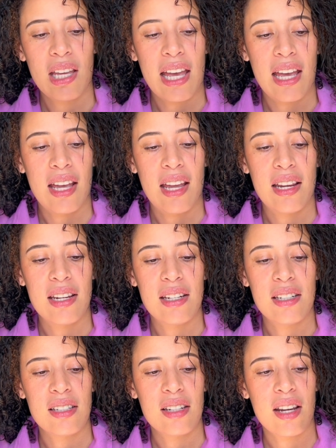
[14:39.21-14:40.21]

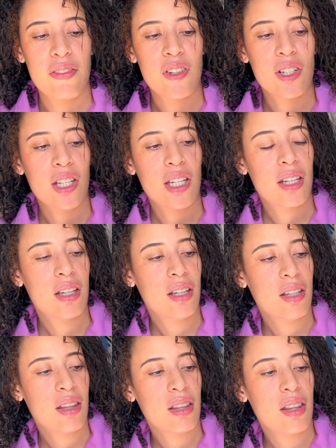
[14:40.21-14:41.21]
And I feel like
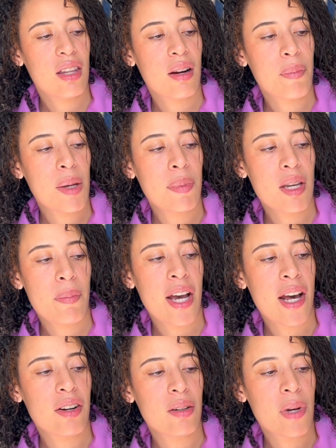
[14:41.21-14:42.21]
there might be a
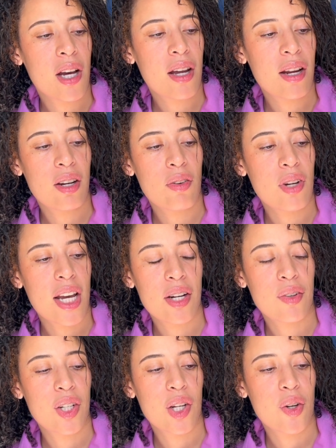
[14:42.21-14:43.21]
pattern mod, I
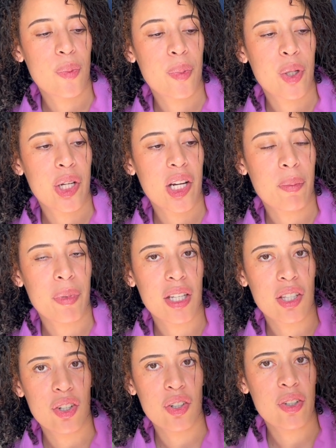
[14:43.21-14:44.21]
don't know, but I'm like,
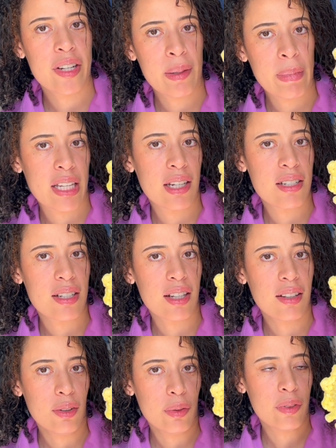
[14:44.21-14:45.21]
you know, you can make it into like a
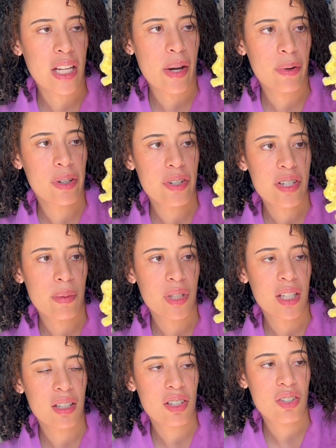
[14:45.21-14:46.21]
little flower or
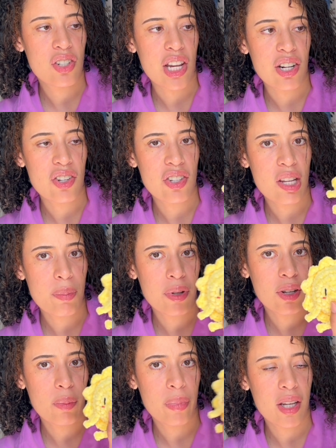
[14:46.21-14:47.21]
something and change these up a
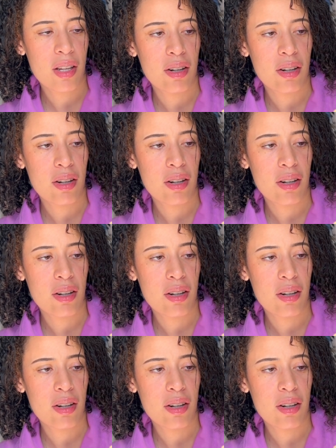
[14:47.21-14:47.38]
little bit.